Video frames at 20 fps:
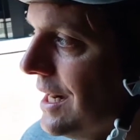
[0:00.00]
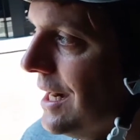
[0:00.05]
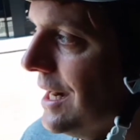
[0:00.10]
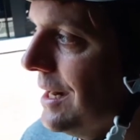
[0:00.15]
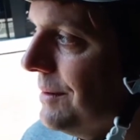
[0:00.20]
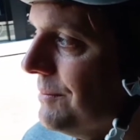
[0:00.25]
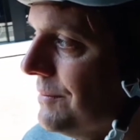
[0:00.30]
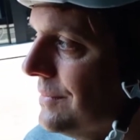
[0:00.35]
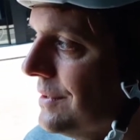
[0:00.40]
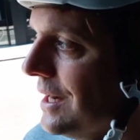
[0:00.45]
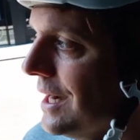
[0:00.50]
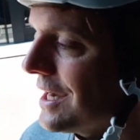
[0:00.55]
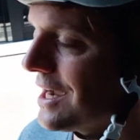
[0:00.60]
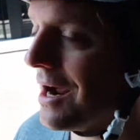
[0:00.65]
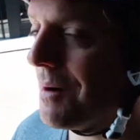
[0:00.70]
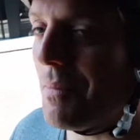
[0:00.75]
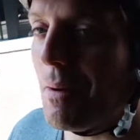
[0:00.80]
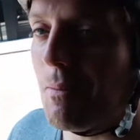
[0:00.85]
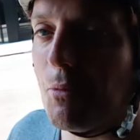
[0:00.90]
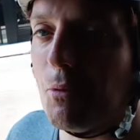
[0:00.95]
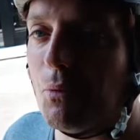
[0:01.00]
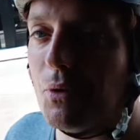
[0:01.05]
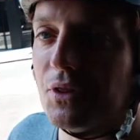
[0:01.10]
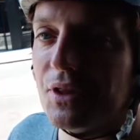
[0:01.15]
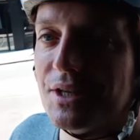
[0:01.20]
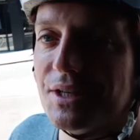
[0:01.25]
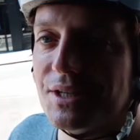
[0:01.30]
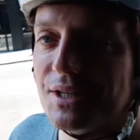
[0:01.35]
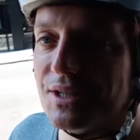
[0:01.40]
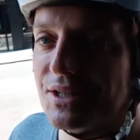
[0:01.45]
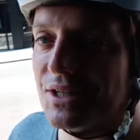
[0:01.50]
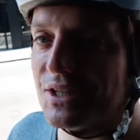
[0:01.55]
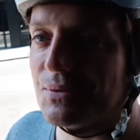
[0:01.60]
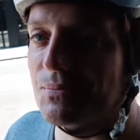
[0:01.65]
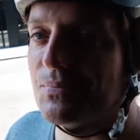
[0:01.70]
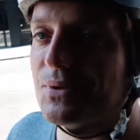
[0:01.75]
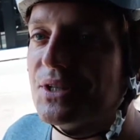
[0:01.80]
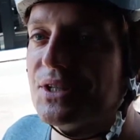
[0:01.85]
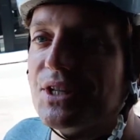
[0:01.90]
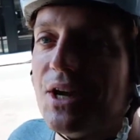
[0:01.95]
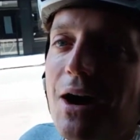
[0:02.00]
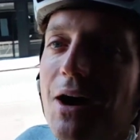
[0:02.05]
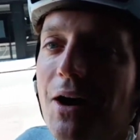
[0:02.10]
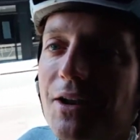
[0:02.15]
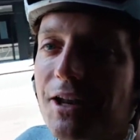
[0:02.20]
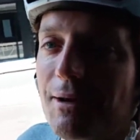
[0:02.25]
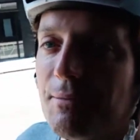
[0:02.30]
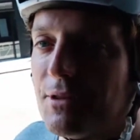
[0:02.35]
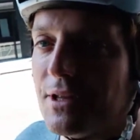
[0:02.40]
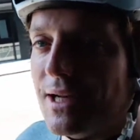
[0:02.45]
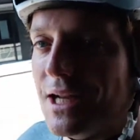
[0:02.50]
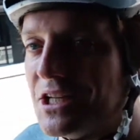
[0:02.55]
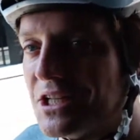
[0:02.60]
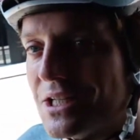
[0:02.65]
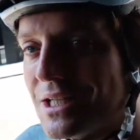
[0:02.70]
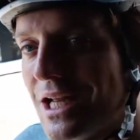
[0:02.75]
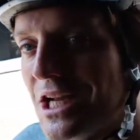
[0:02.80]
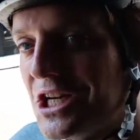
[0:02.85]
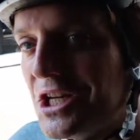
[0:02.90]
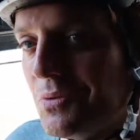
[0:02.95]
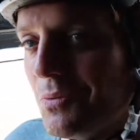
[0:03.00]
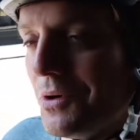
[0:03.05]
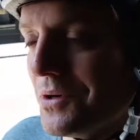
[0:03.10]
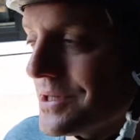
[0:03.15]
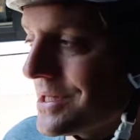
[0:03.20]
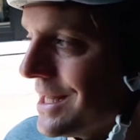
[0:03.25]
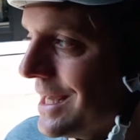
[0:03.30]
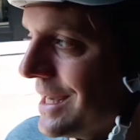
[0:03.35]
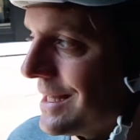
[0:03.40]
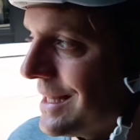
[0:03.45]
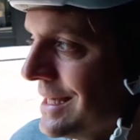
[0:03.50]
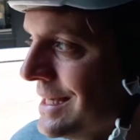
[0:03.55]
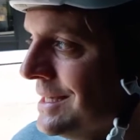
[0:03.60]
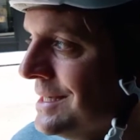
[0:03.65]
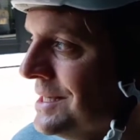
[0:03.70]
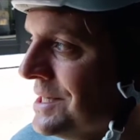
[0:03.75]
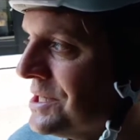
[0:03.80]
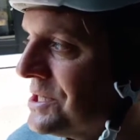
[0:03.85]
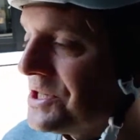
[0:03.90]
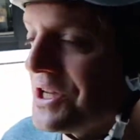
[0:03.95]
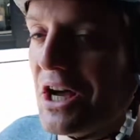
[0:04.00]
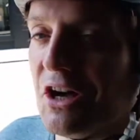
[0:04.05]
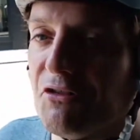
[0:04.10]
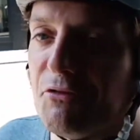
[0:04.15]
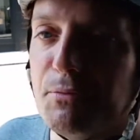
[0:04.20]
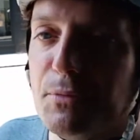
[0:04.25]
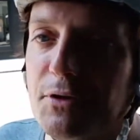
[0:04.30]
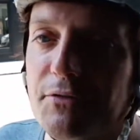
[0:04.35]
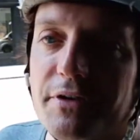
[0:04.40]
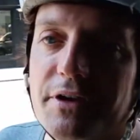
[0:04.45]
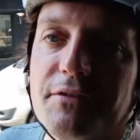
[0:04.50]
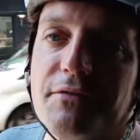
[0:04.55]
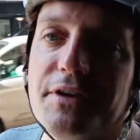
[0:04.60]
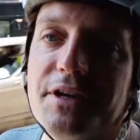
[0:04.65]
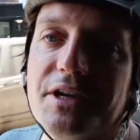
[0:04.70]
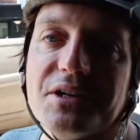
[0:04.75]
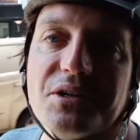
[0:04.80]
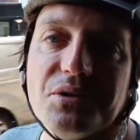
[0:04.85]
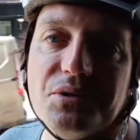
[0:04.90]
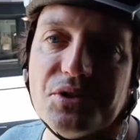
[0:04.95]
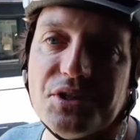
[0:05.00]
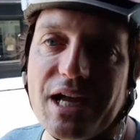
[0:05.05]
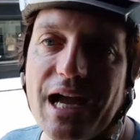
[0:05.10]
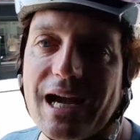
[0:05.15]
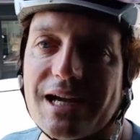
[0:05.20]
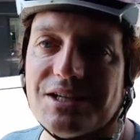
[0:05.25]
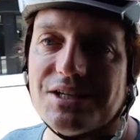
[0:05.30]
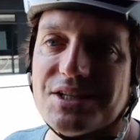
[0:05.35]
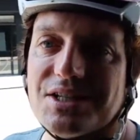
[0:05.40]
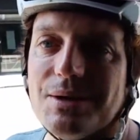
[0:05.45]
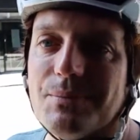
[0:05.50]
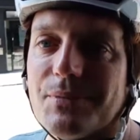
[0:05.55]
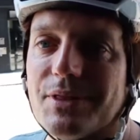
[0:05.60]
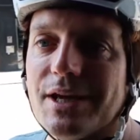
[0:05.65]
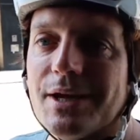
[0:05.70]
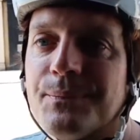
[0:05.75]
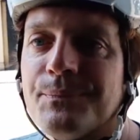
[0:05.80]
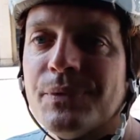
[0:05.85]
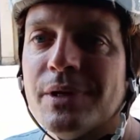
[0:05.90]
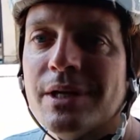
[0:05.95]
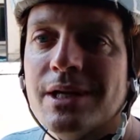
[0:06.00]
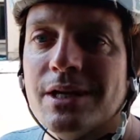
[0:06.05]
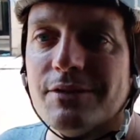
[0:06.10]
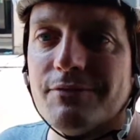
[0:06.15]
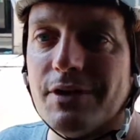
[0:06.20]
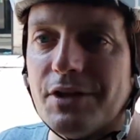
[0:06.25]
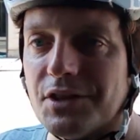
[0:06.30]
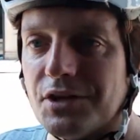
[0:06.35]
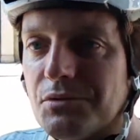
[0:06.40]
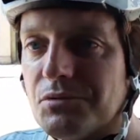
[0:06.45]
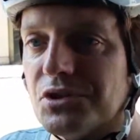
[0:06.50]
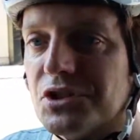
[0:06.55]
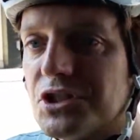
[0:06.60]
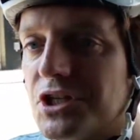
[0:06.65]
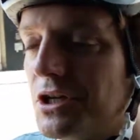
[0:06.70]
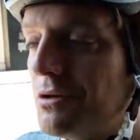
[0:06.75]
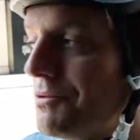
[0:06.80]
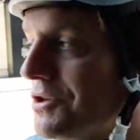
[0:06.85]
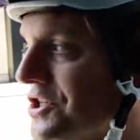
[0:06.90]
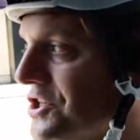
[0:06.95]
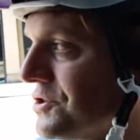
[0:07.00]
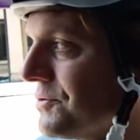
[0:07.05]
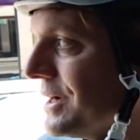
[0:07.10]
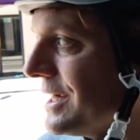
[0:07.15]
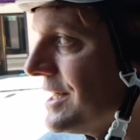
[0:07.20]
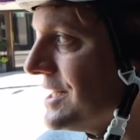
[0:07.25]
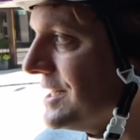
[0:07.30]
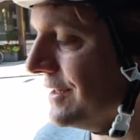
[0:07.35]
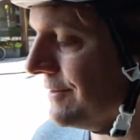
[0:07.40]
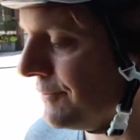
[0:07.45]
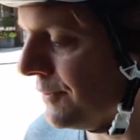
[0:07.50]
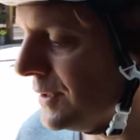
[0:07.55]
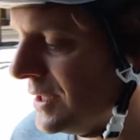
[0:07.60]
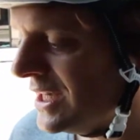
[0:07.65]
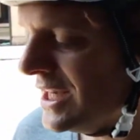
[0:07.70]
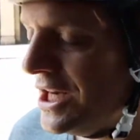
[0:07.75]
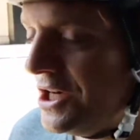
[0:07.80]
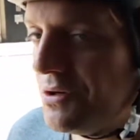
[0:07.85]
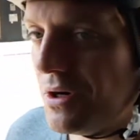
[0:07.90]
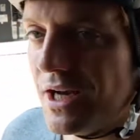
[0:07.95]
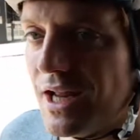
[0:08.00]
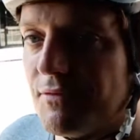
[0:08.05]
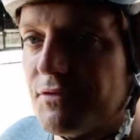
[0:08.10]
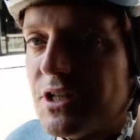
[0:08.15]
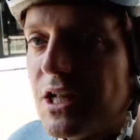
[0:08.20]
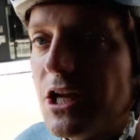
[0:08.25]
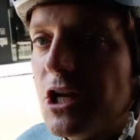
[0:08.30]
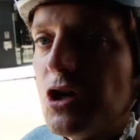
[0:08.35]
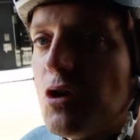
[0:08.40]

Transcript: um, I can't remember what the, the, this bizarre name of the legislation was, like the Self Moving Vehicles Act or something, felt that it was too restrictive you try to have slightly